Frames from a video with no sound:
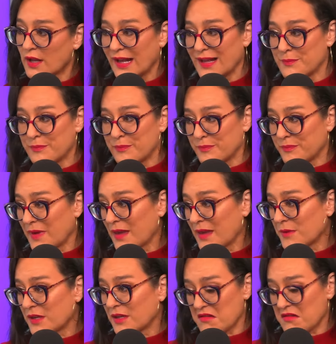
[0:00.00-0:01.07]
and
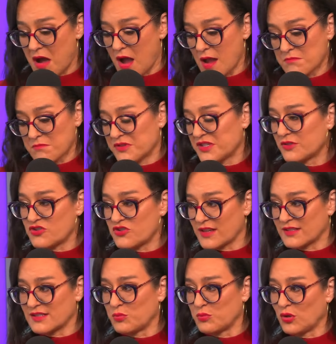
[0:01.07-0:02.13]
maybe I'm
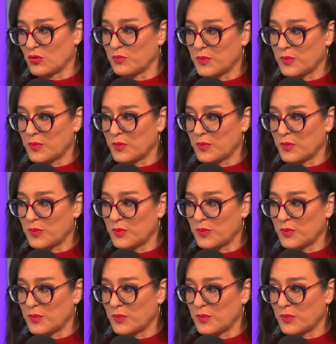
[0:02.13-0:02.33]
suggestible,